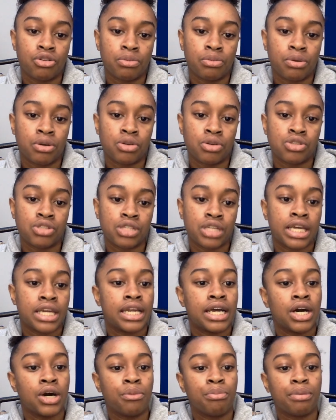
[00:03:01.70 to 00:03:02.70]
approach can
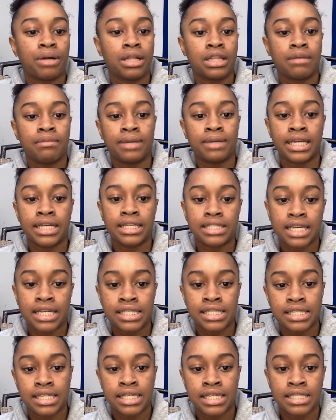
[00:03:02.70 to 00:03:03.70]
help eliminate
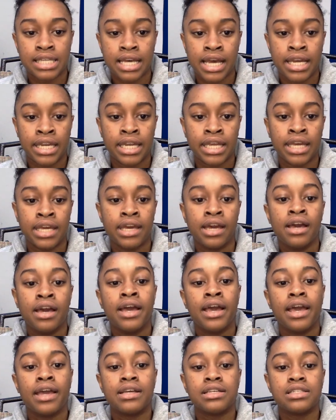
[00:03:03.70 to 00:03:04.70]
test anxiety
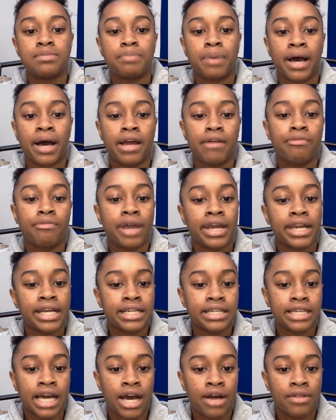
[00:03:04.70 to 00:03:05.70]
is by writing
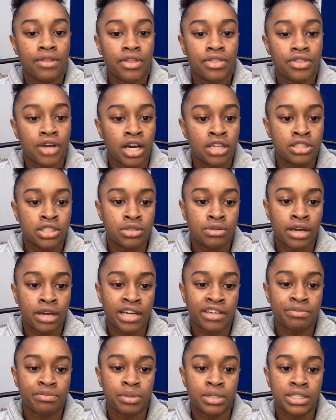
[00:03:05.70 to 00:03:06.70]
down the thoughts you
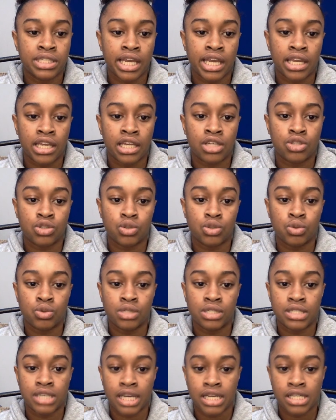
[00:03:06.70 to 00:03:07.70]
have pertaining to the
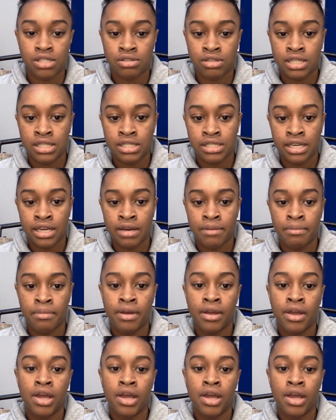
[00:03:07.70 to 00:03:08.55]
test or exam.